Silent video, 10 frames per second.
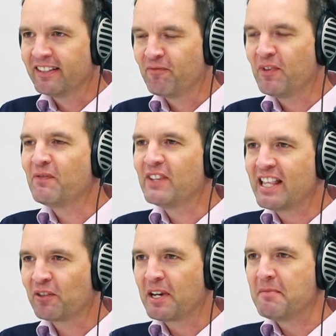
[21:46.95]

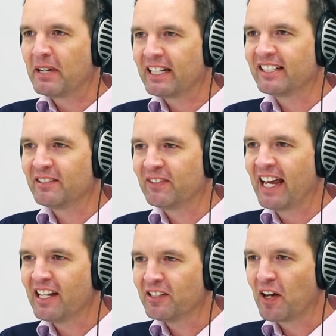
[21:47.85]
53 minutes of
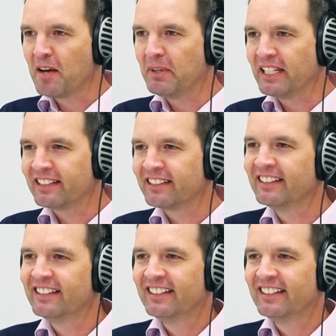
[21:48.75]
downtime is.